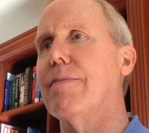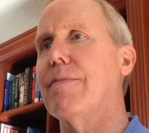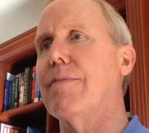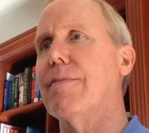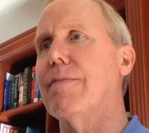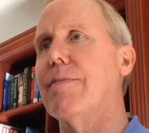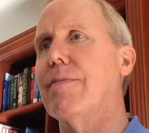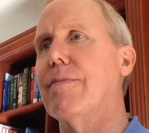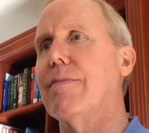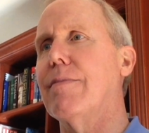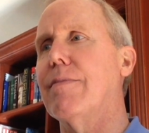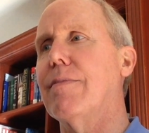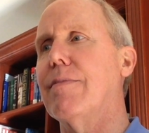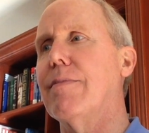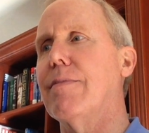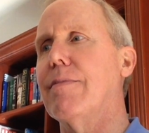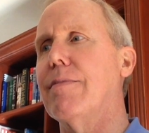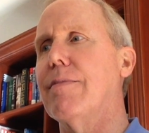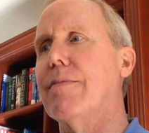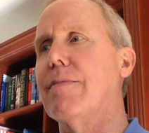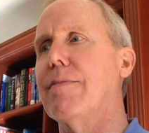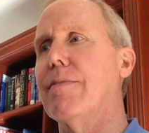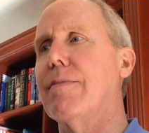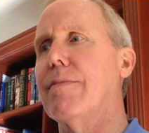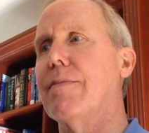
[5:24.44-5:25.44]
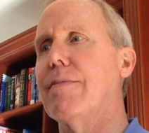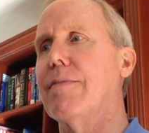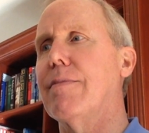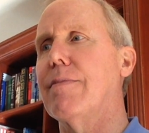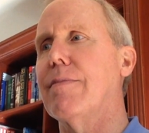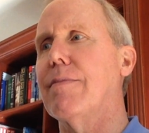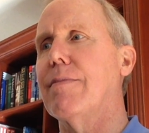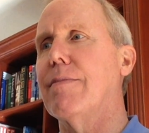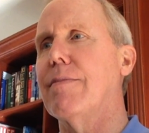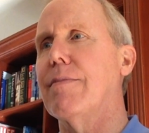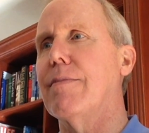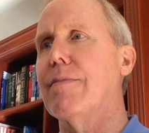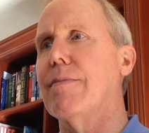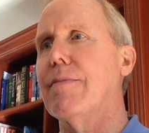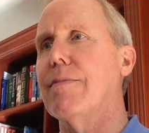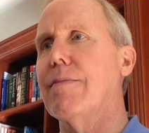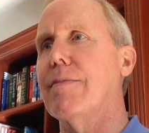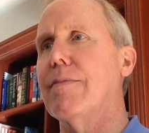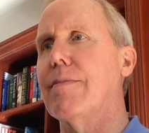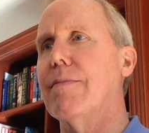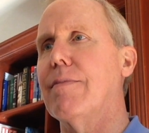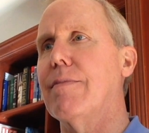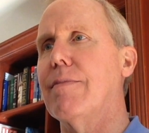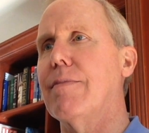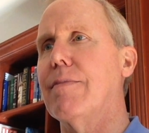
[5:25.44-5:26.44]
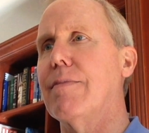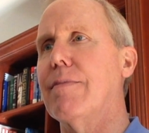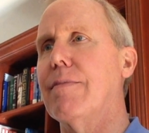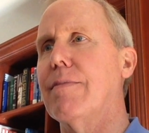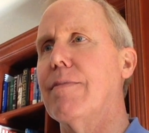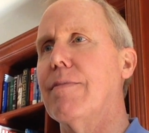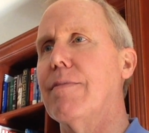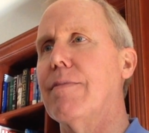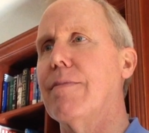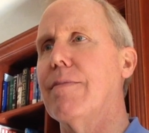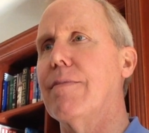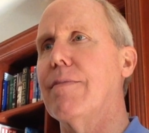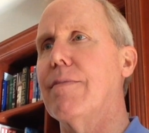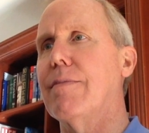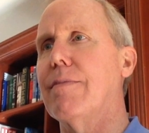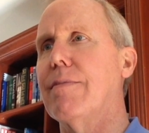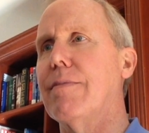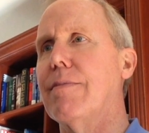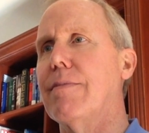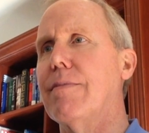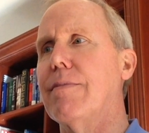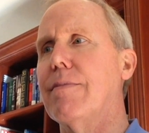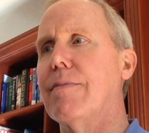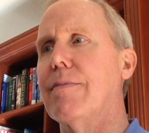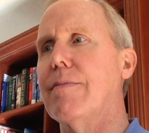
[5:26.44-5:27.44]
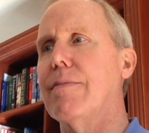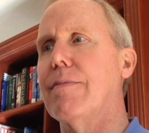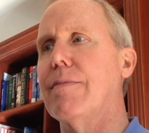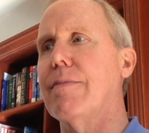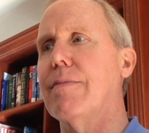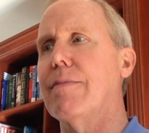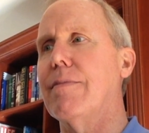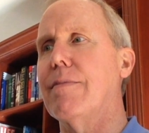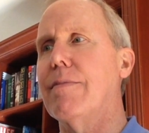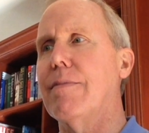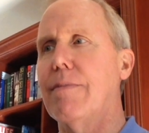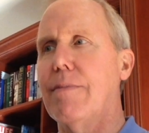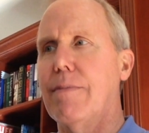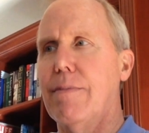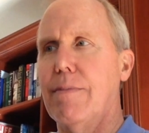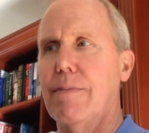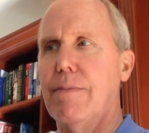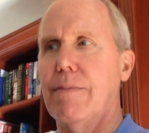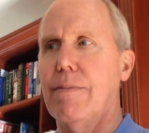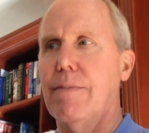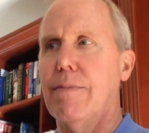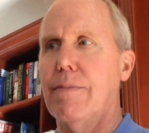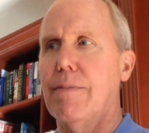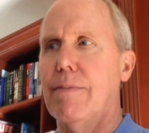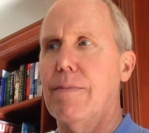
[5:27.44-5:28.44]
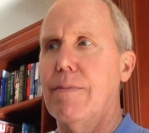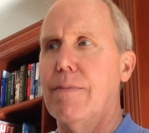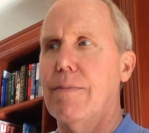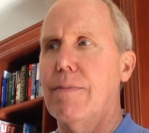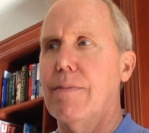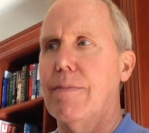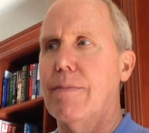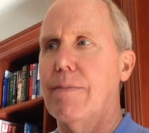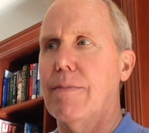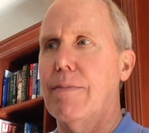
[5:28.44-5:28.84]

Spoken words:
The person shown says nothing.